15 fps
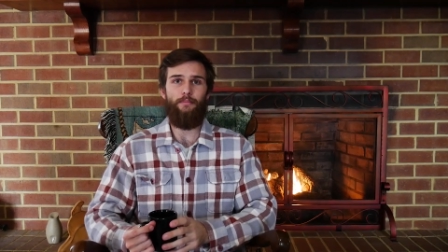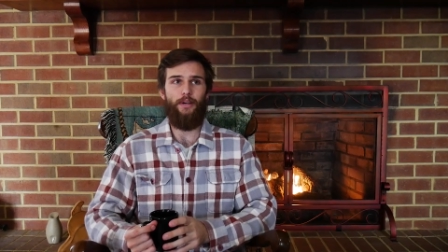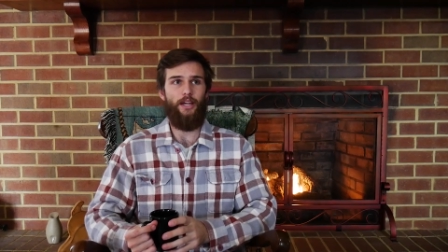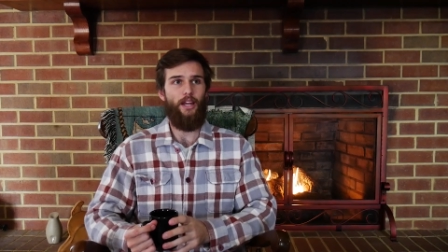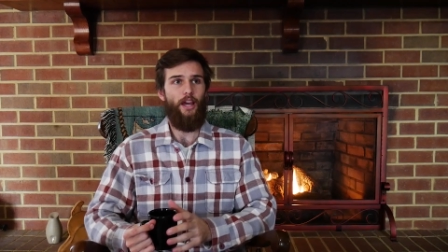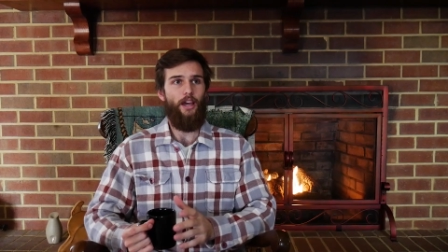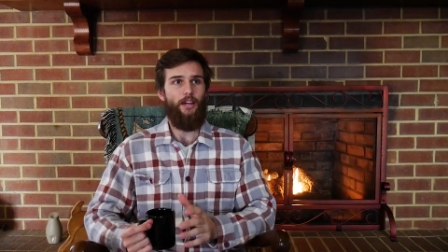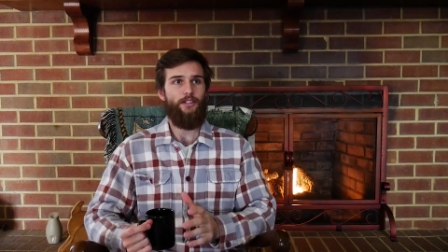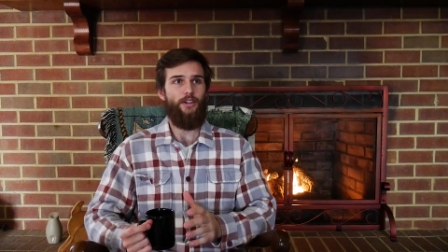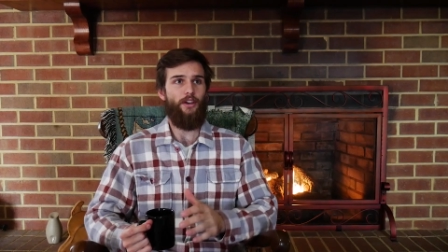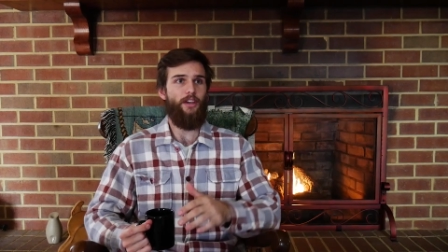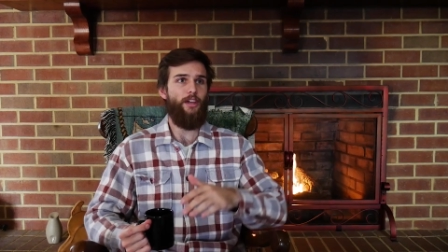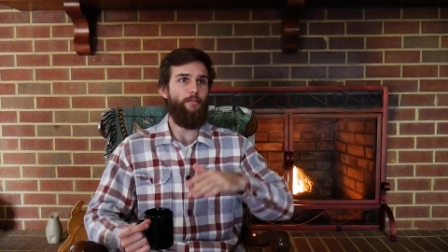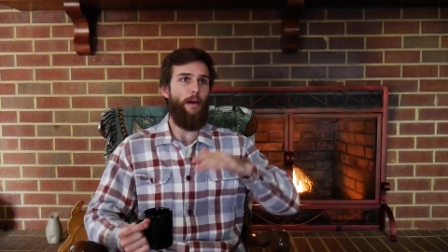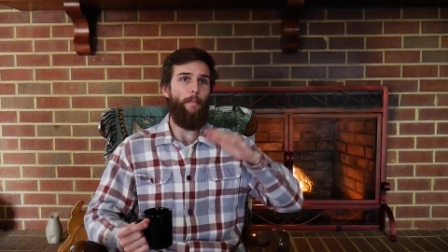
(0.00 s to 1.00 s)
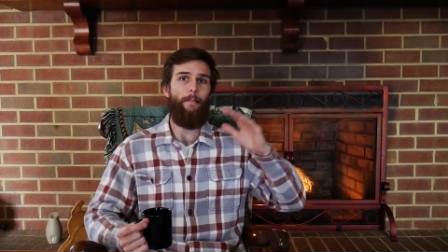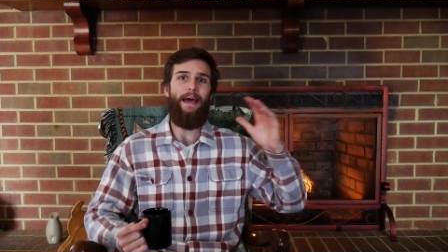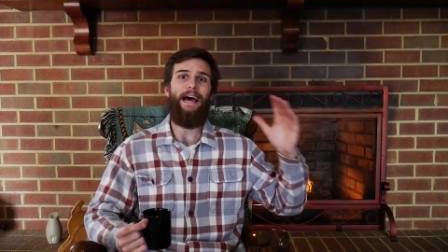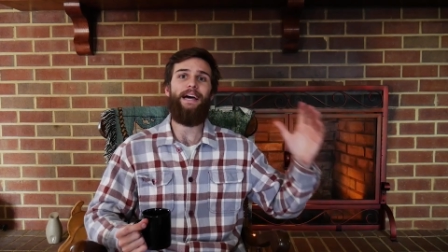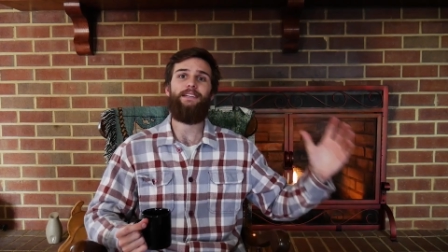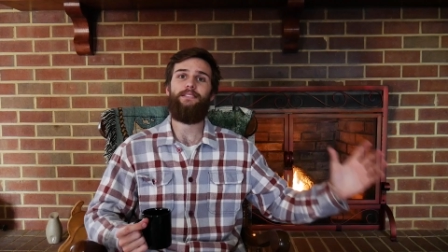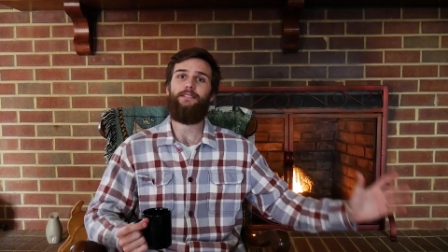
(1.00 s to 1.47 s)
but talking about
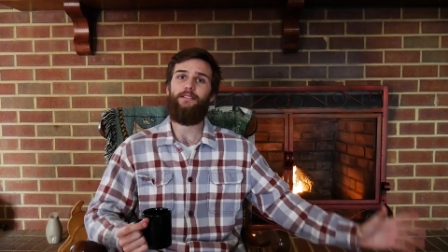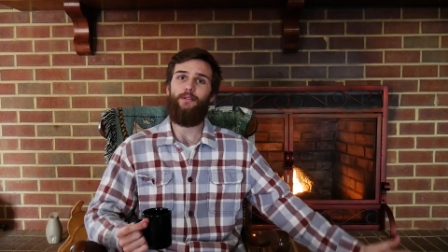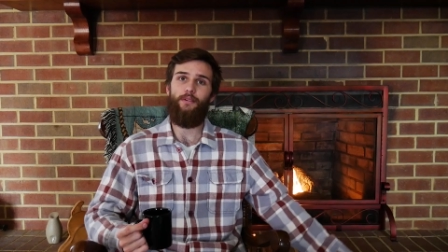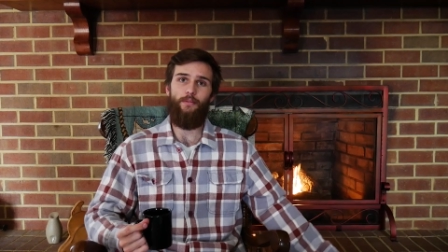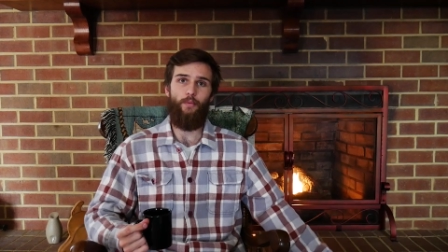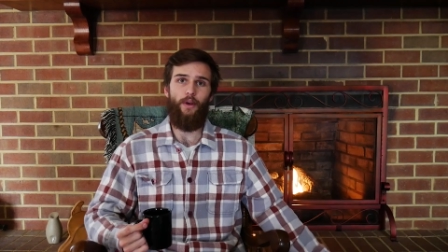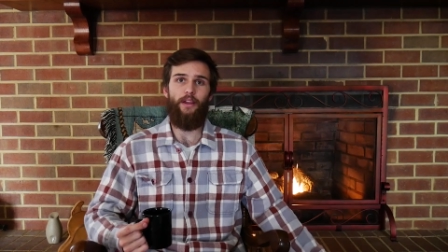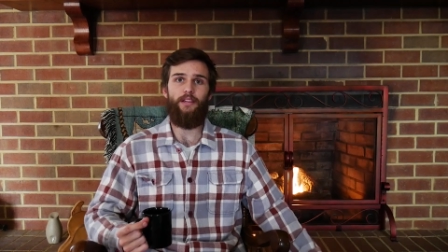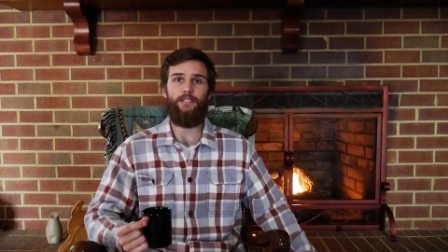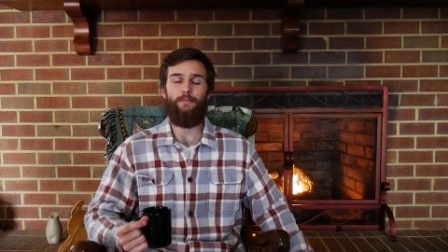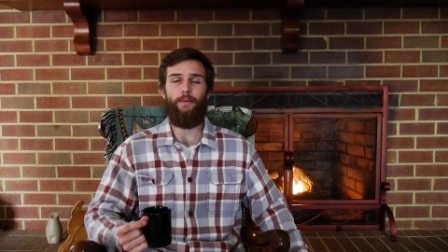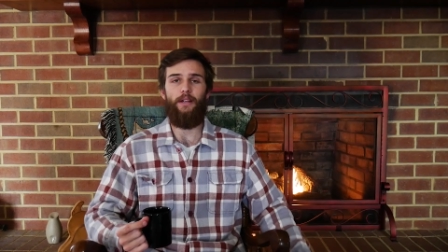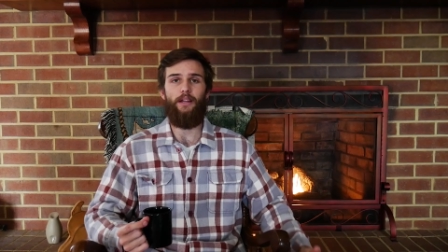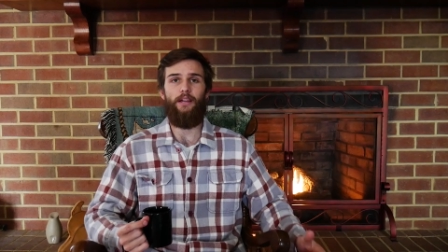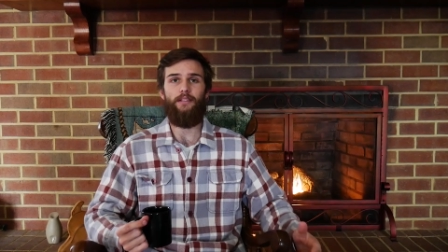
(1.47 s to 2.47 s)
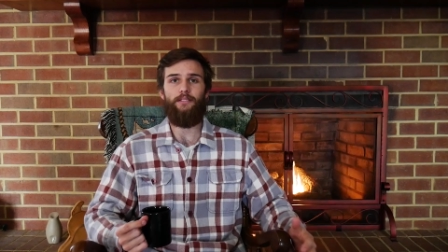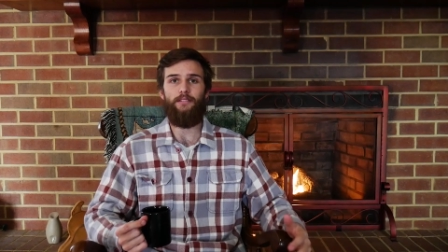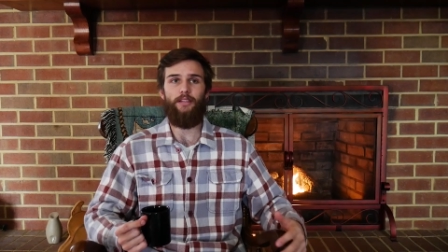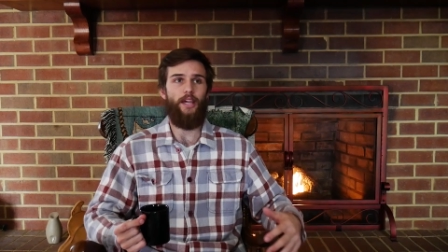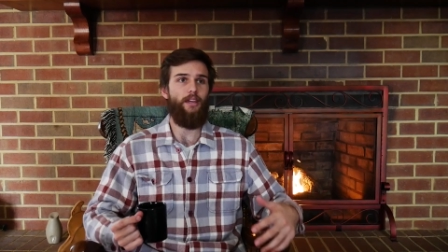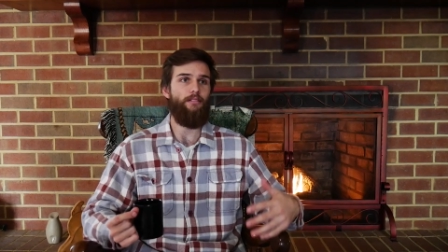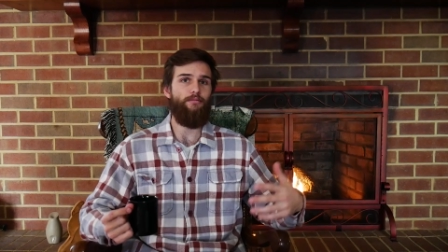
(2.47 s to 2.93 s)
past work experience
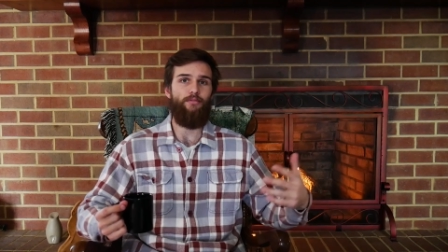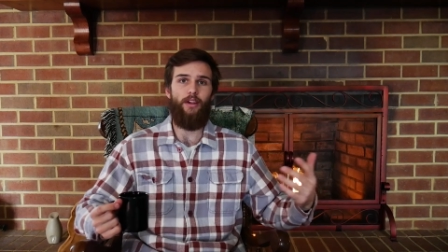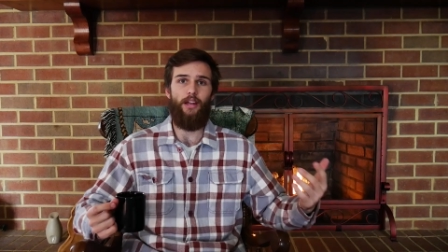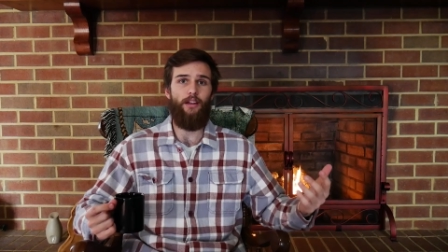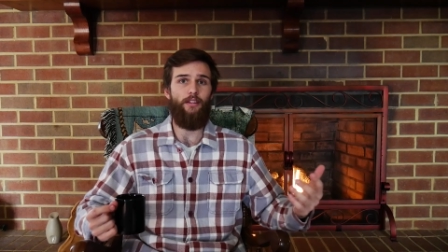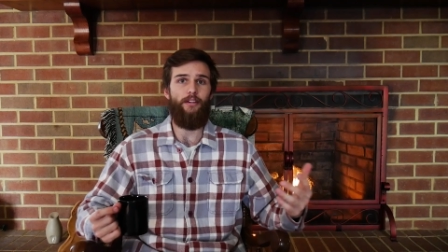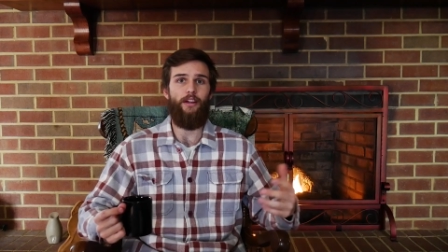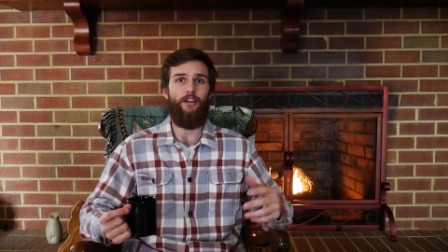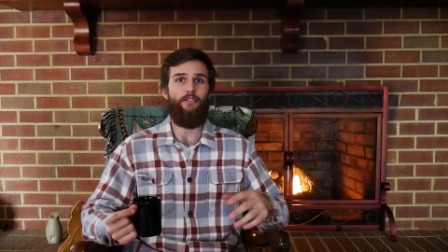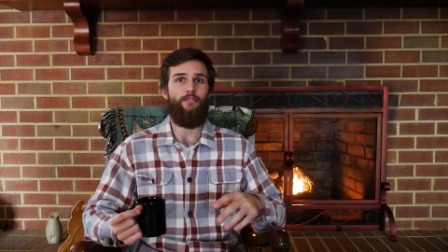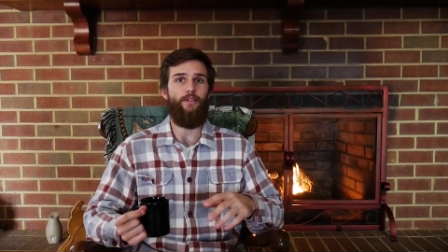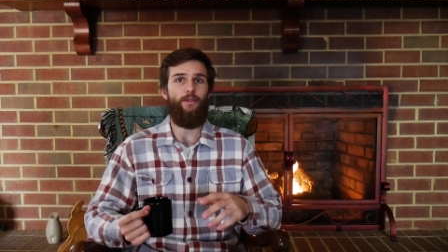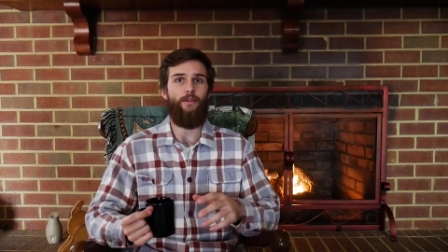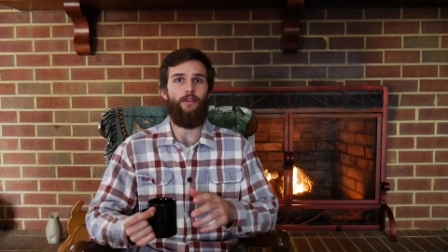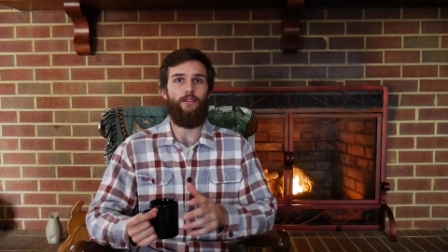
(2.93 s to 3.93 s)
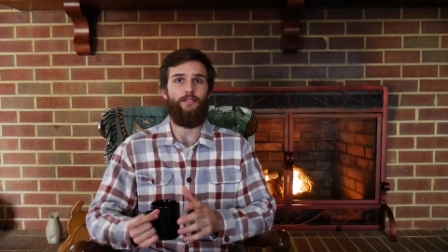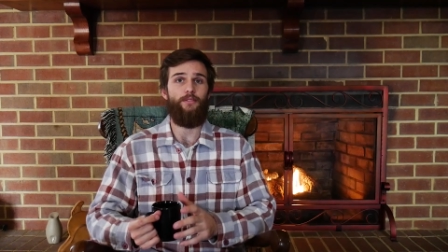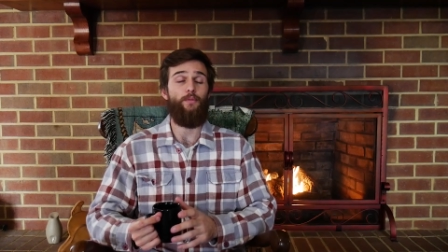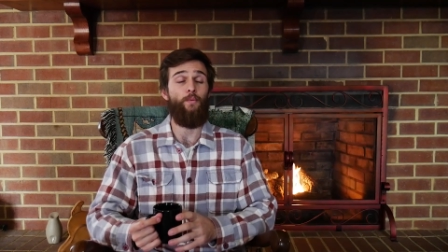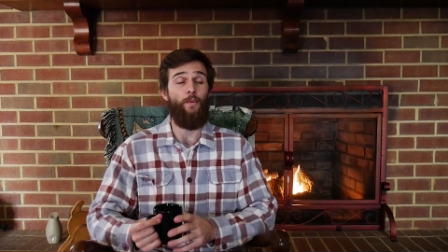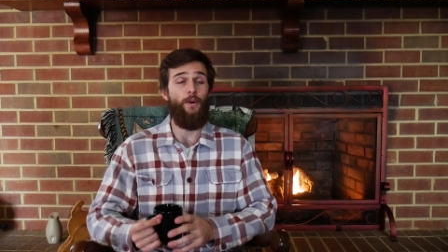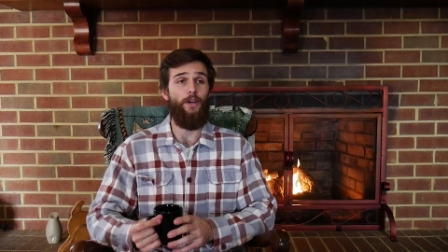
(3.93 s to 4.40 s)
like regular
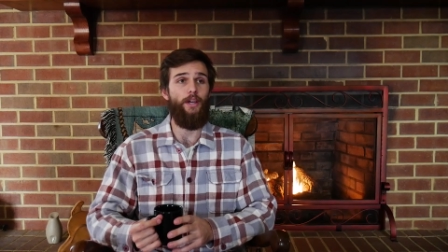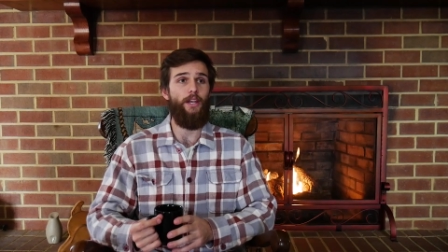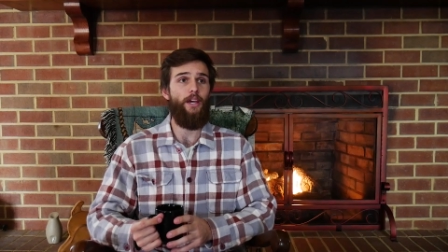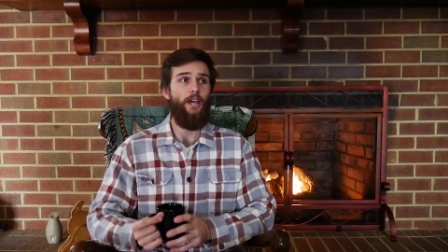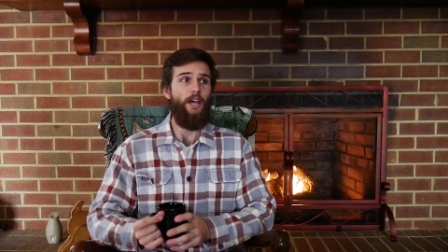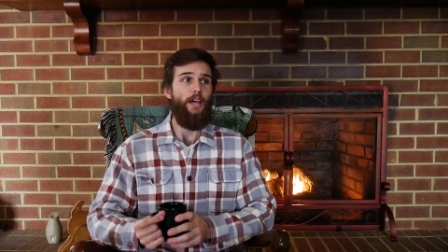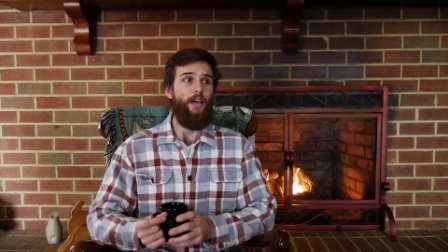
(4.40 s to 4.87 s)
interviewers would.